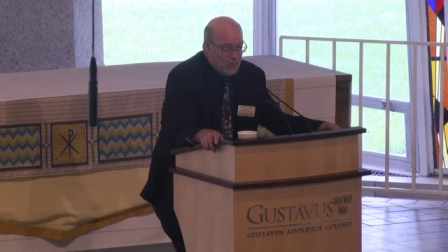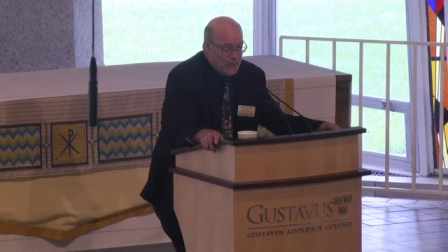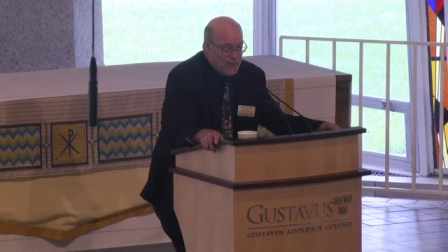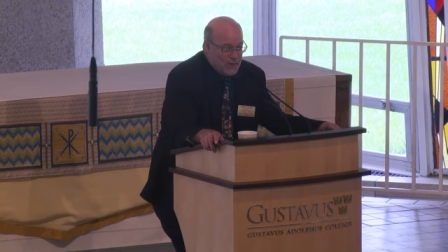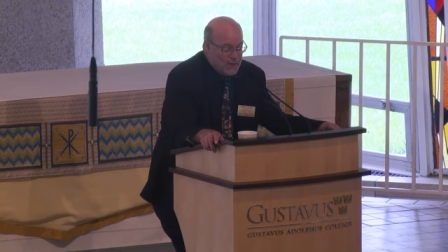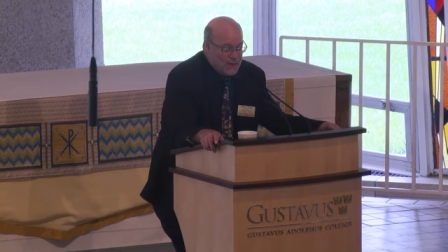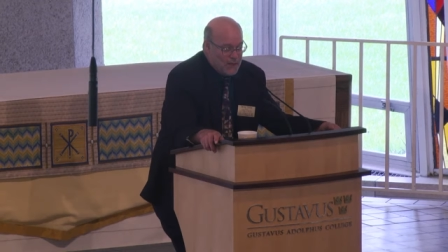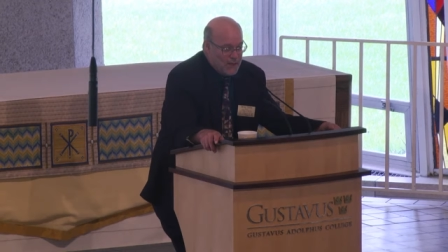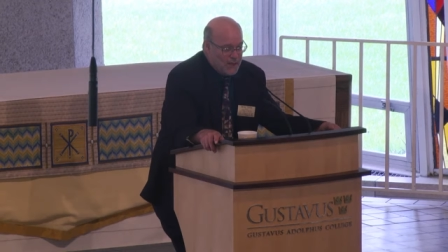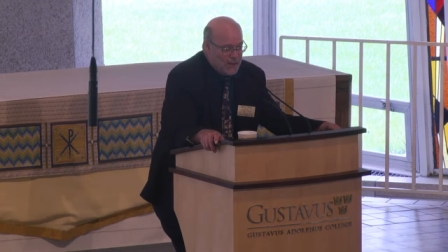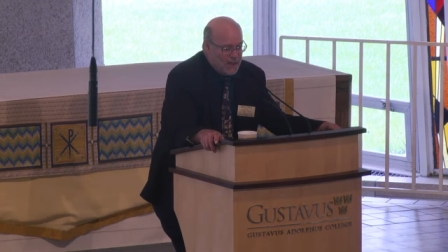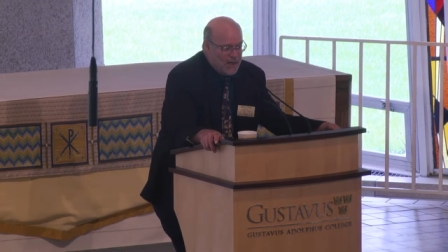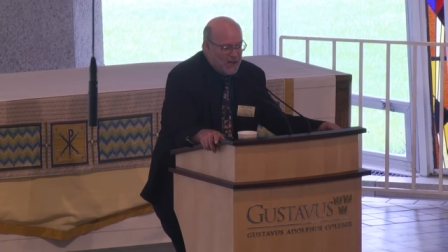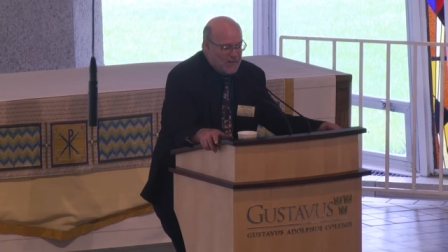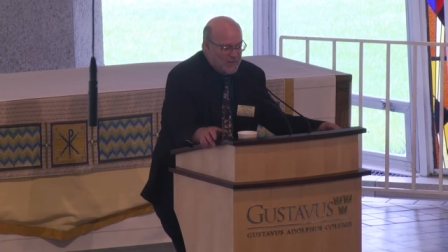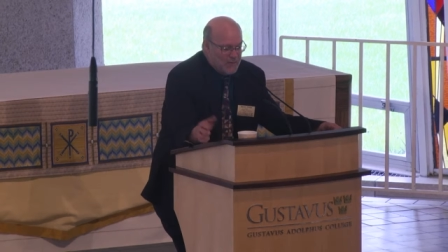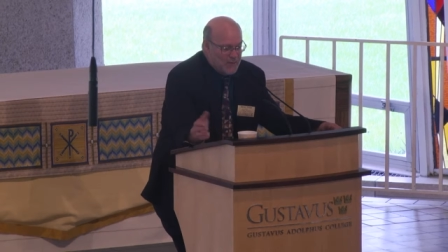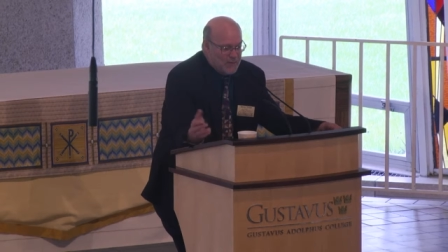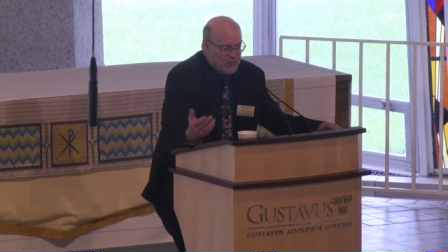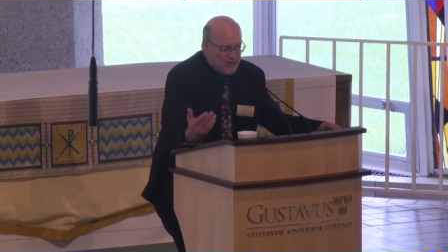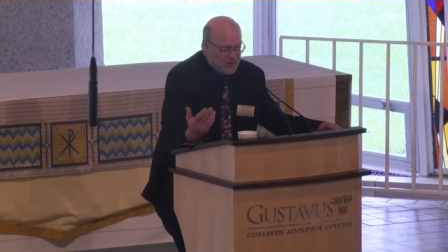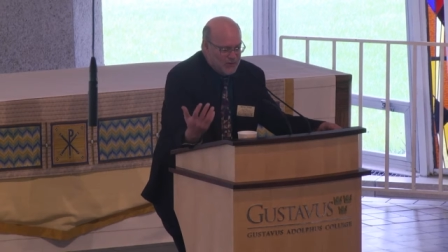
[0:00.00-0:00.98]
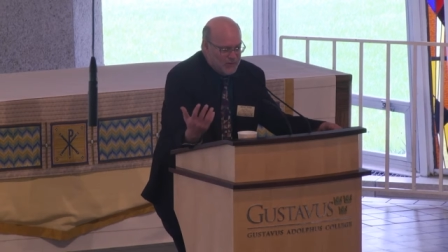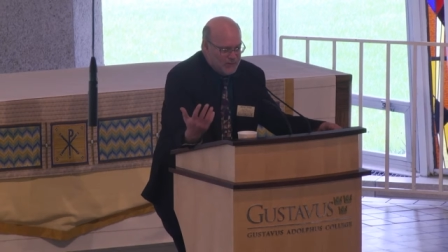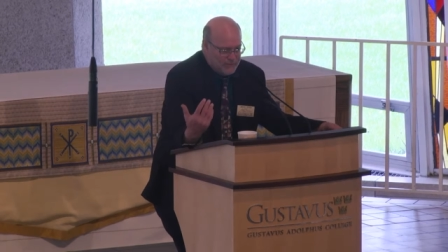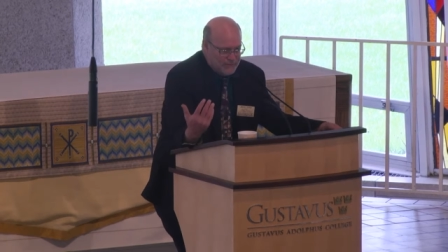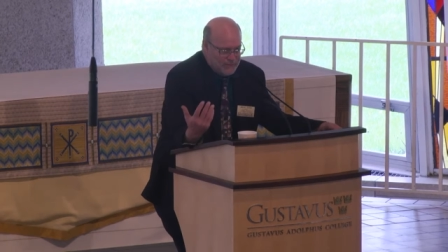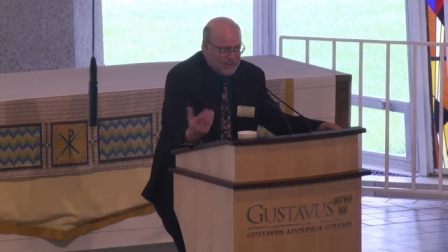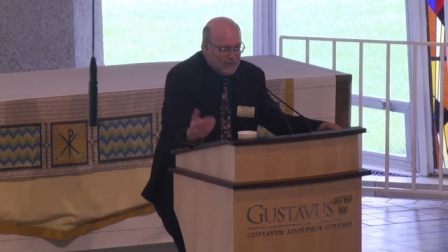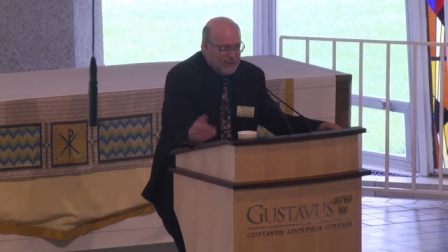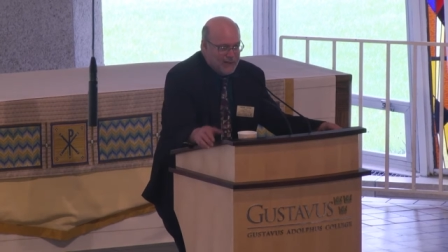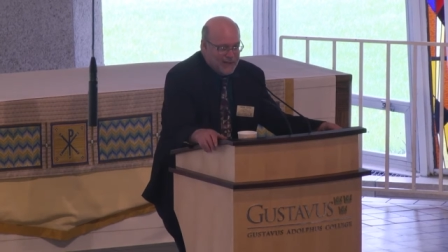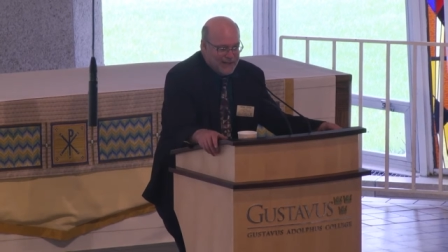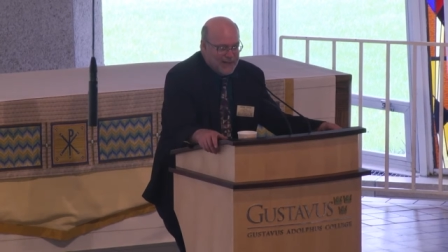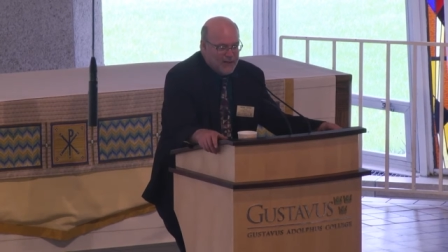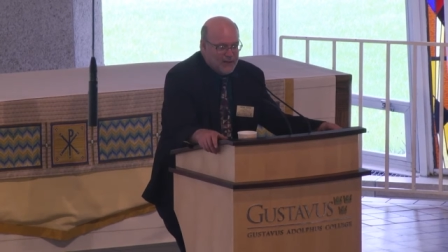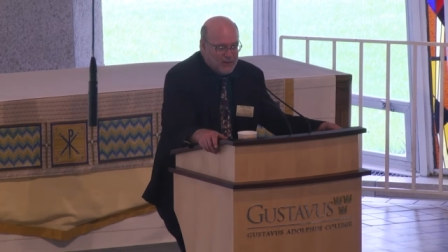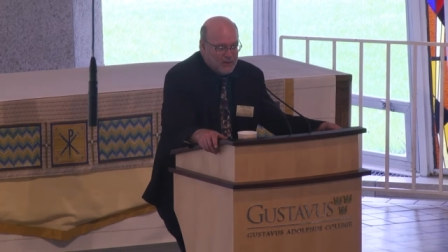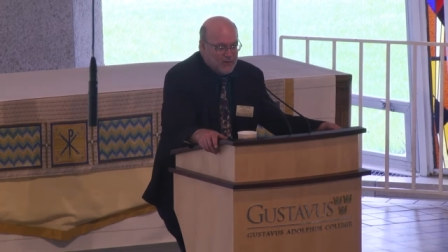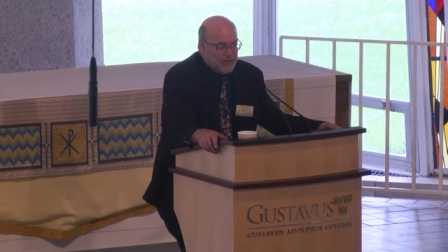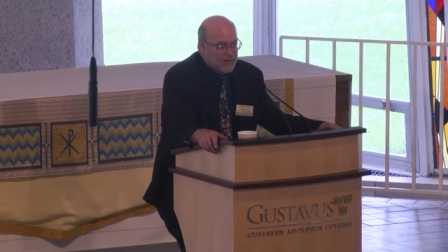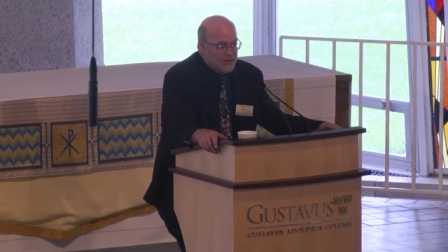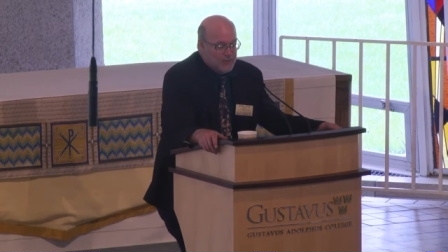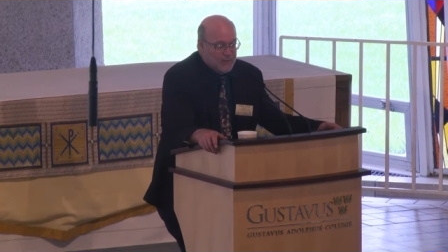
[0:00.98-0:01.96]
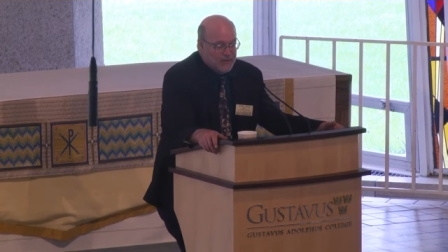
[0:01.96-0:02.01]
and I'm still learning how to
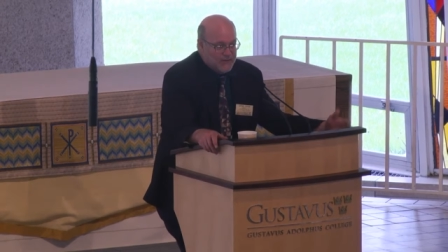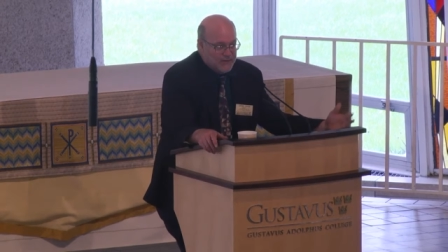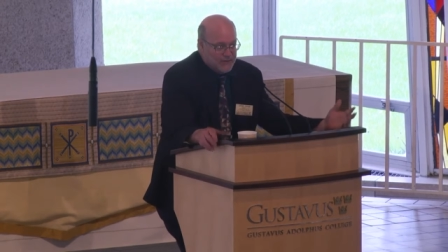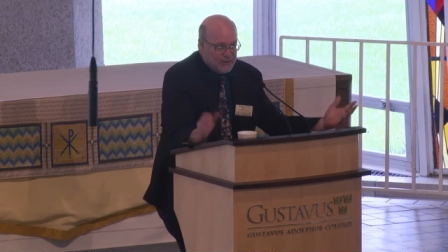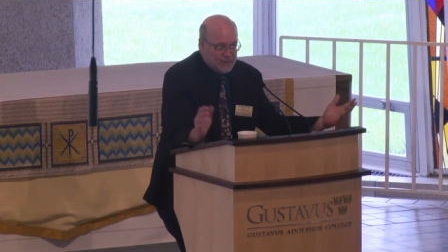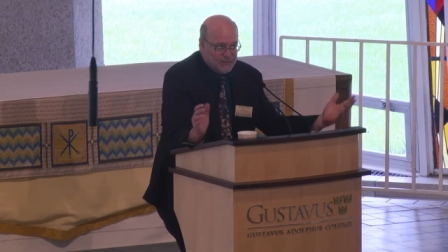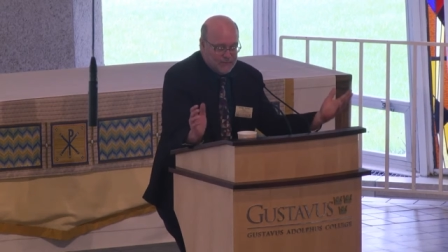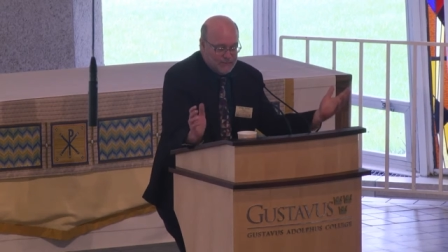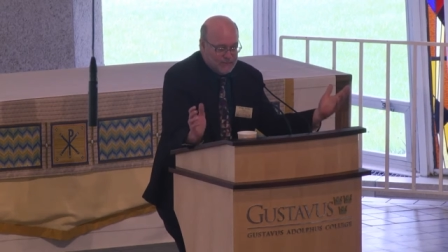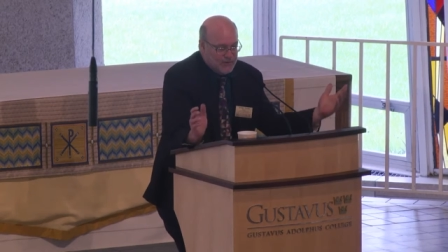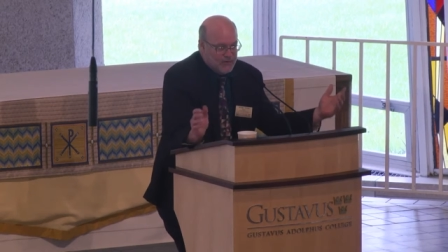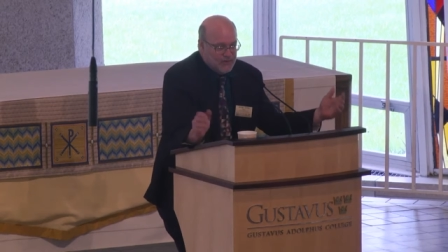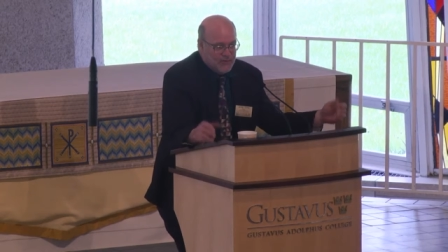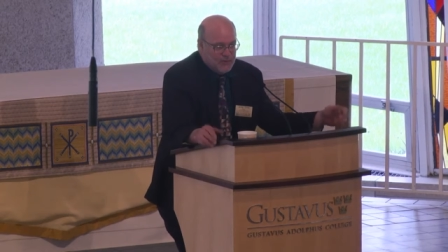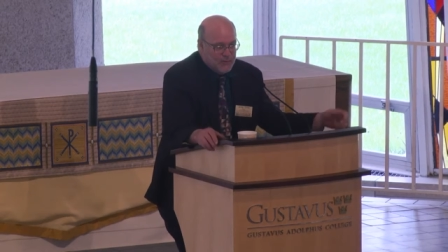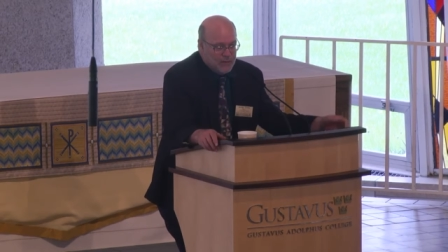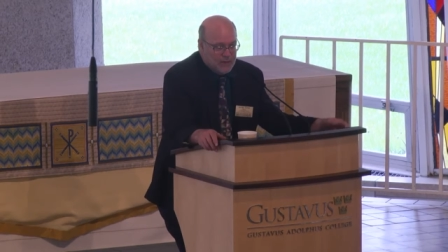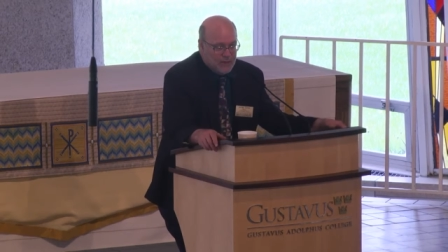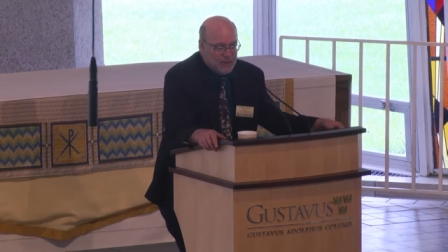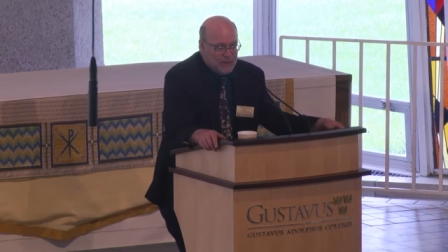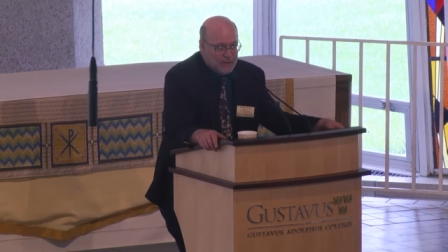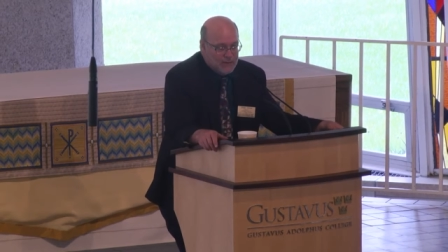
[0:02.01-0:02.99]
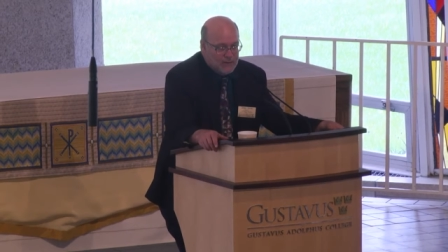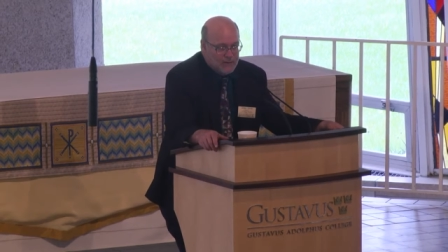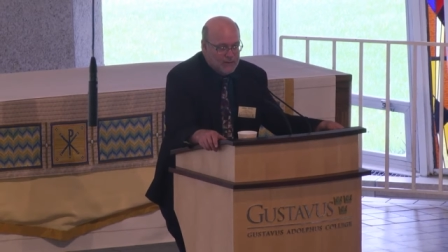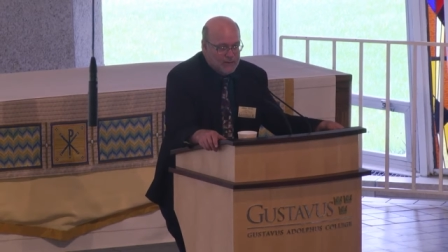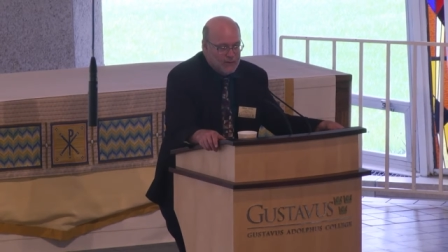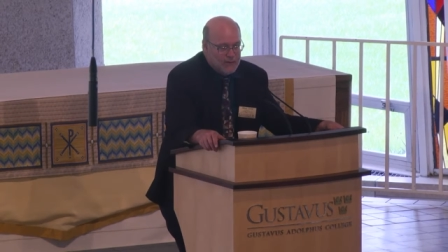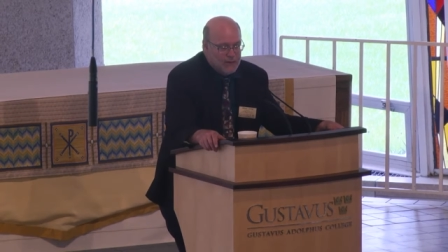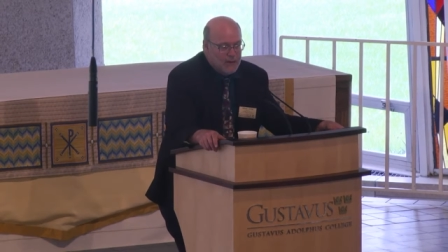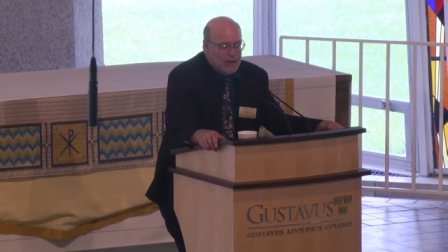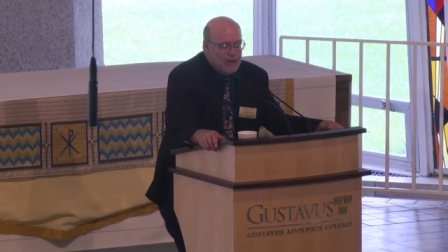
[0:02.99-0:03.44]
do this myself, just to be honest.